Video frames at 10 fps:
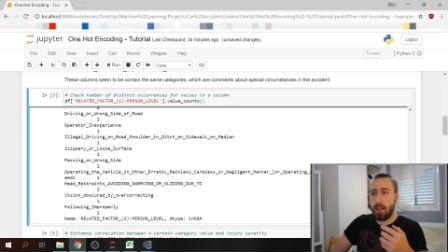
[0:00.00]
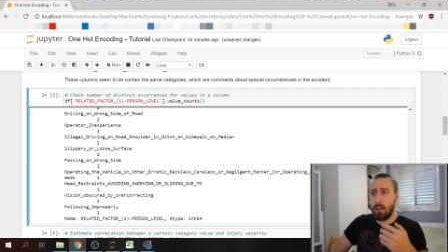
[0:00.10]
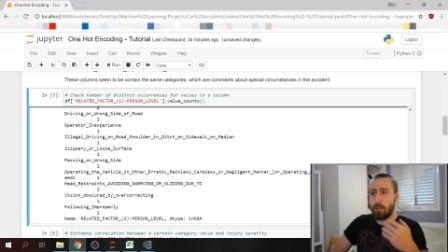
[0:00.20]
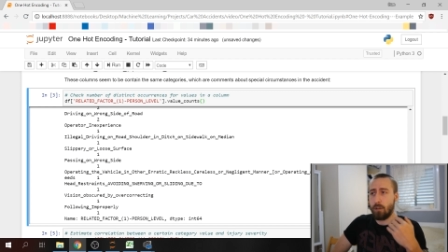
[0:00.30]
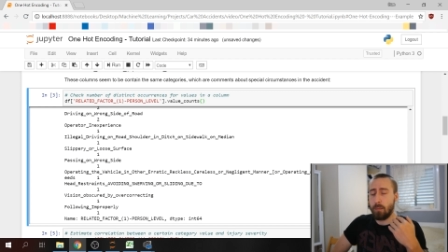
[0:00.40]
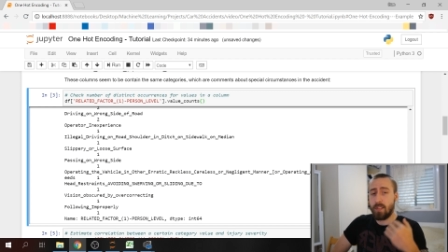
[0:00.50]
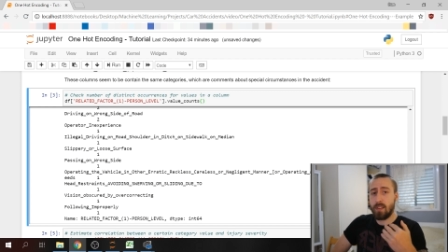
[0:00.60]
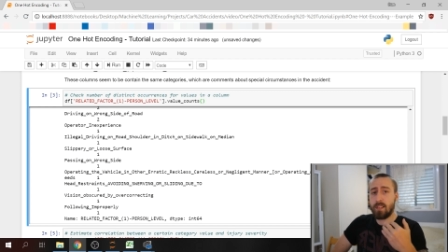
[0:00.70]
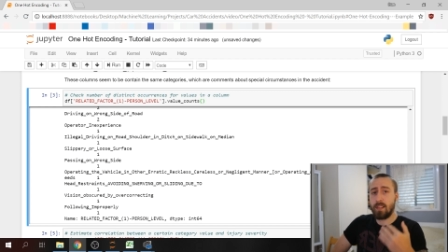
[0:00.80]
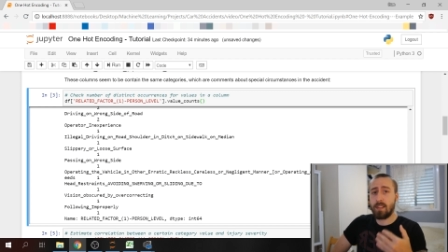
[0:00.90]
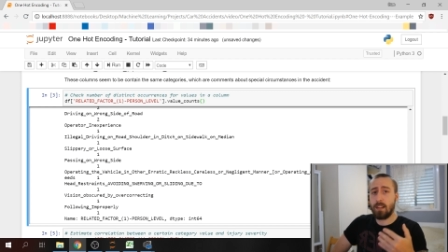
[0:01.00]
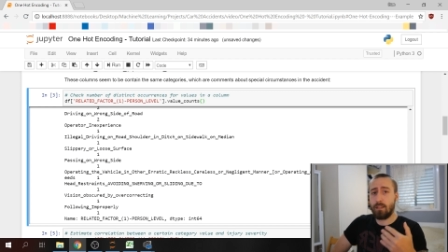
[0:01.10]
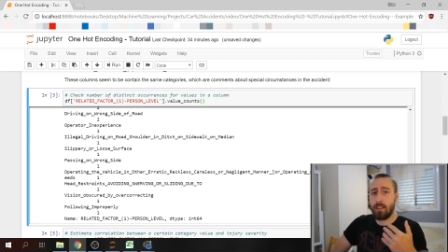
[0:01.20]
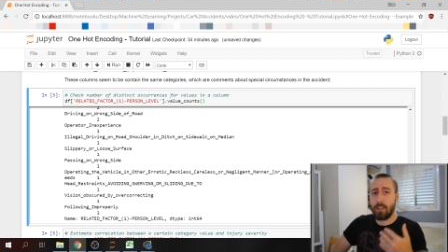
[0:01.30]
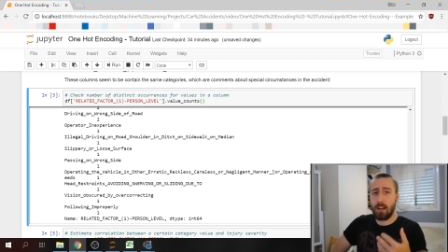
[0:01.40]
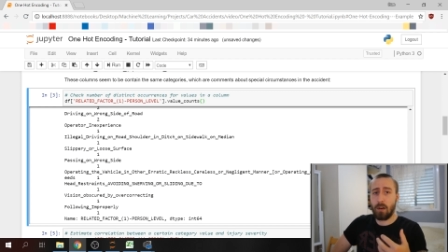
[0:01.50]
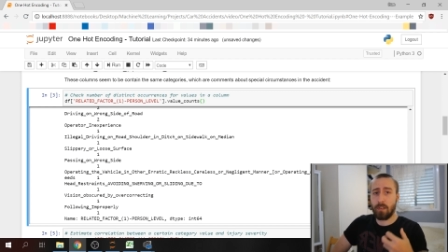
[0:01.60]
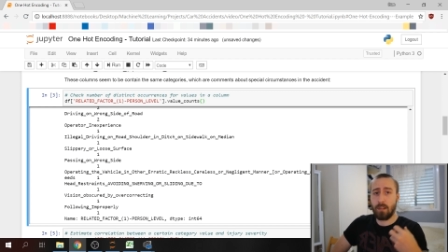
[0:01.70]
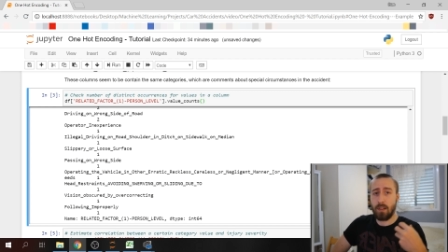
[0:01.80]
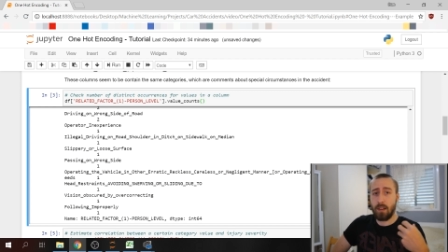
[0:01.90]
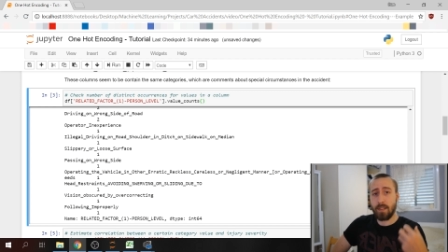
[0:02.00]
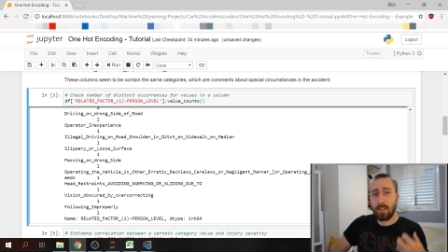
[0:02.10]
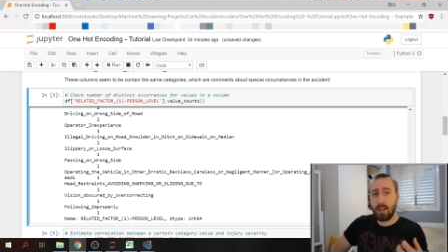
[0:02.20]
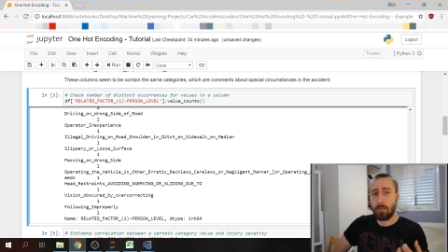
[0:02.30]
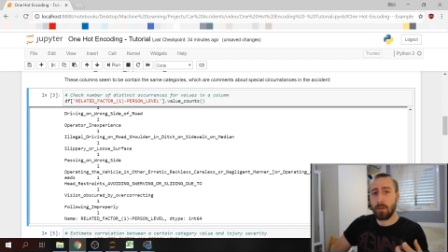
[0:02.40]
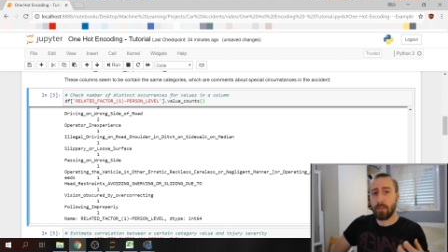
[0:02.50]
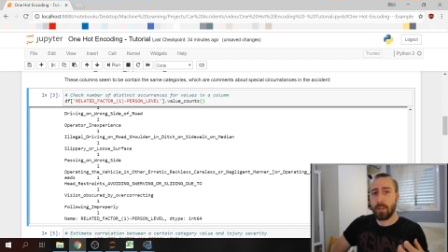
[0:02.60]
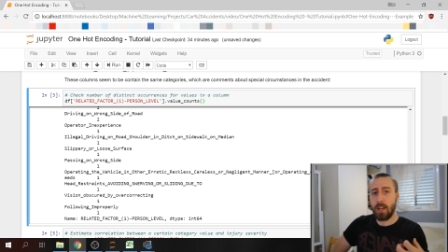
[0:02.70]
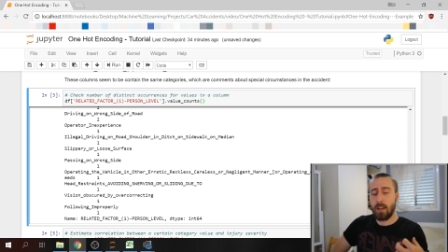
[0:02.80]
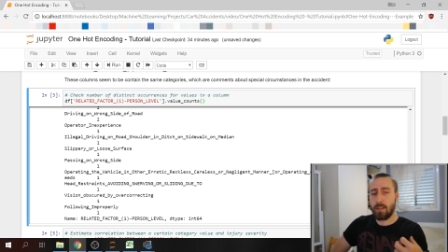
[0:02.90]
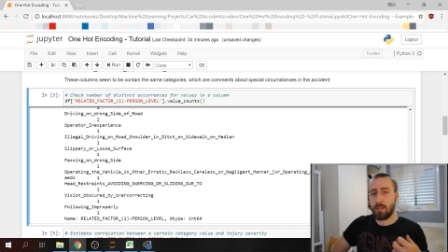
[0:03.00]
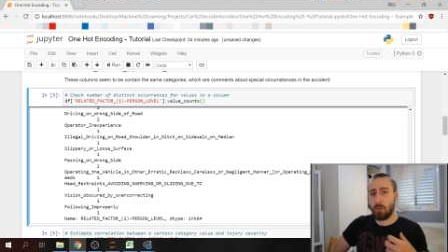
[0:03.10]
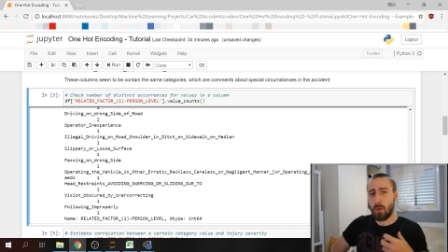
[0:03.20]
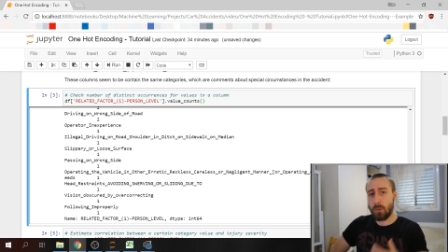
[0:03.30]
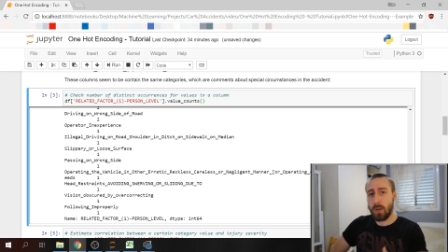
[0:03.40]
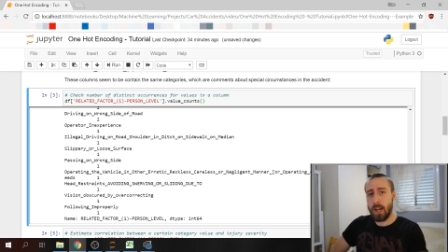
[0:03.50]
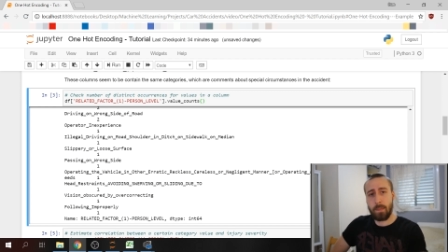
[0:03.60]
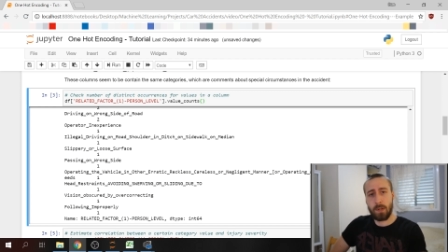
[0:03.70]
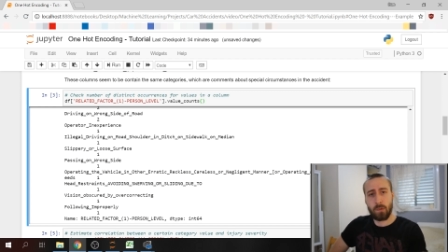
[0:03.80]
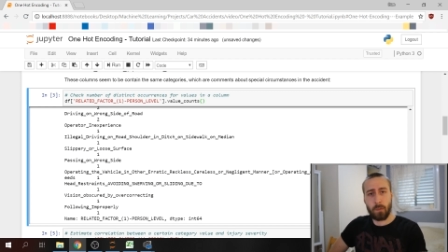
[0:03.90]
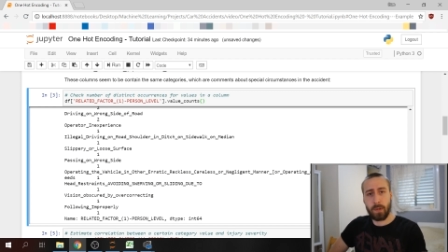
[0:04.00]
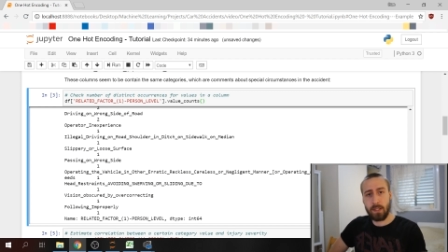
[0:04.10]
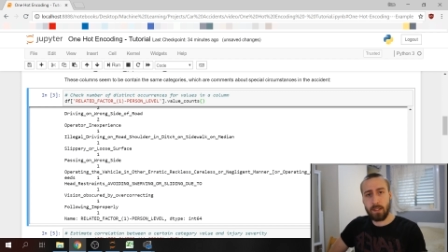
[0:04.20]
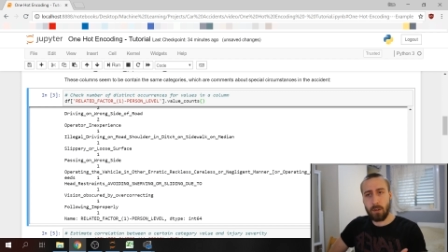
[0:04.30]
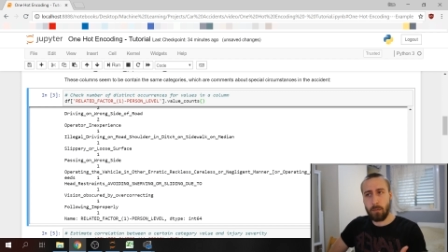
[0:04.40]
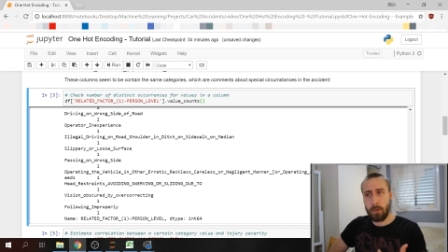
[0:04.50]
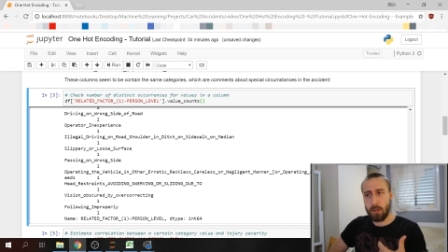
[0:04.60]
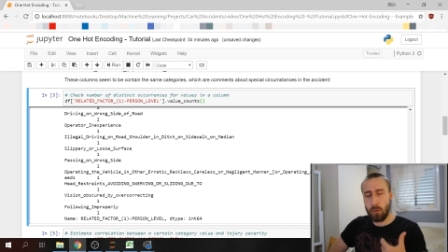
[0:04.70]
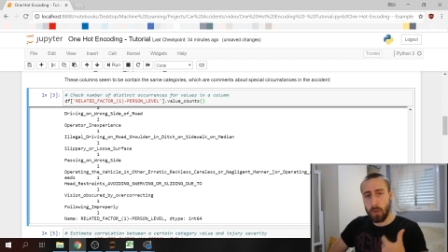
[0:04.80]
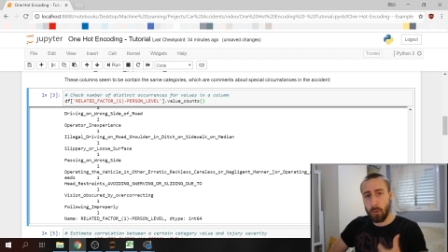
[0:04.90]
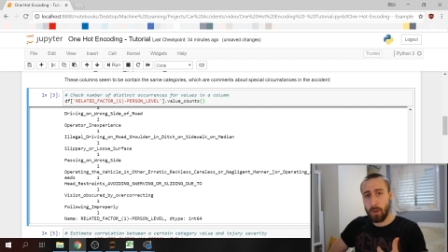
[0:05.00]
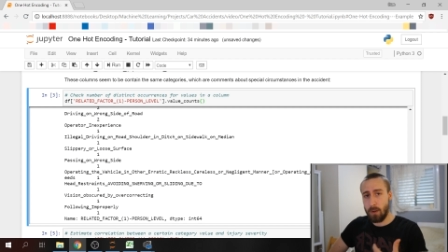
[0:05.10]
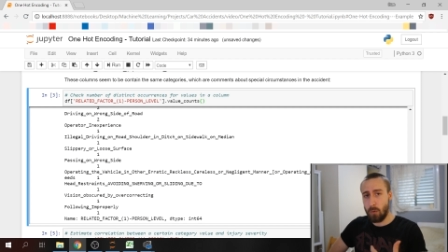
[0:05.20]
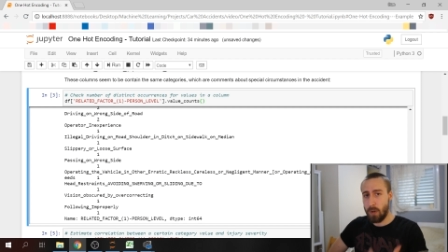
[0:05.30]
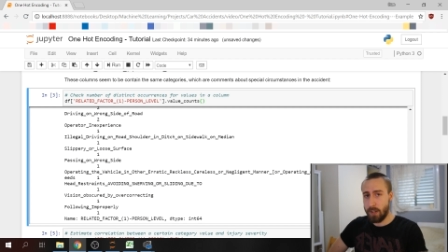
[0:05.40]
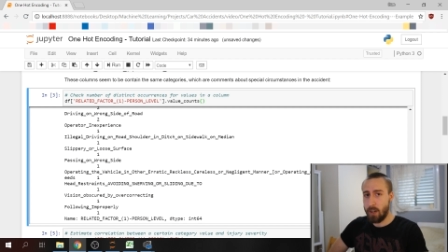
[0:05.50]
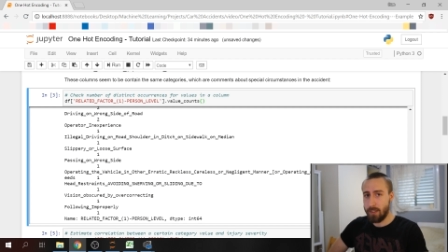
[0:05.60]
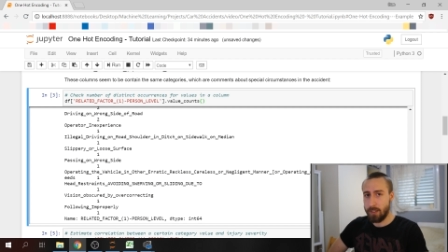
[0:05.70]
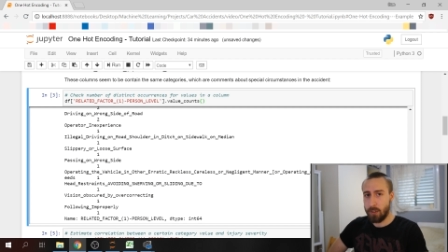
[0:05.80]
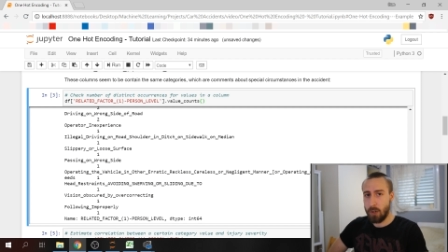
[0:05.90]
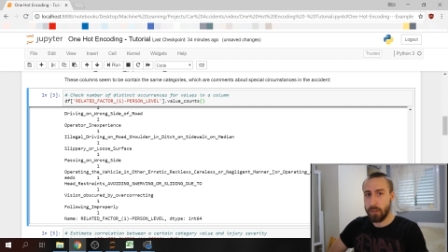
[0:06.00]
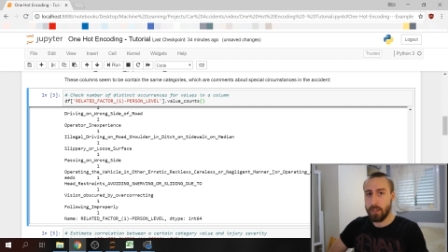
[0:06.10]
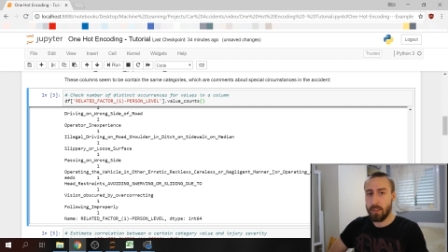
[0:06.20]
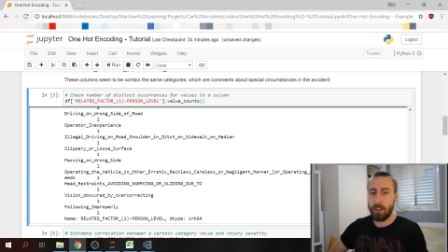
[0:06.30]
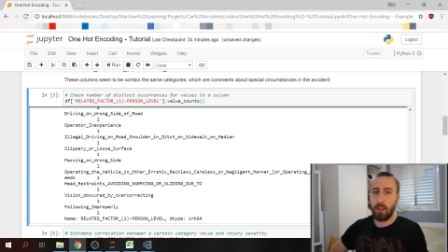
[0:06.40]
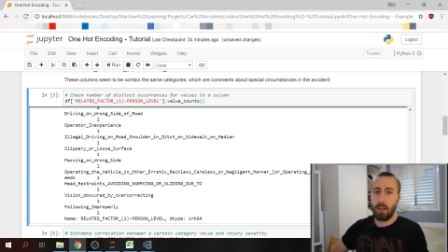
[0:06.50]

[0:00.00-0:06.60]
from 67,000 examples so what will happen when we when we will one hot encode it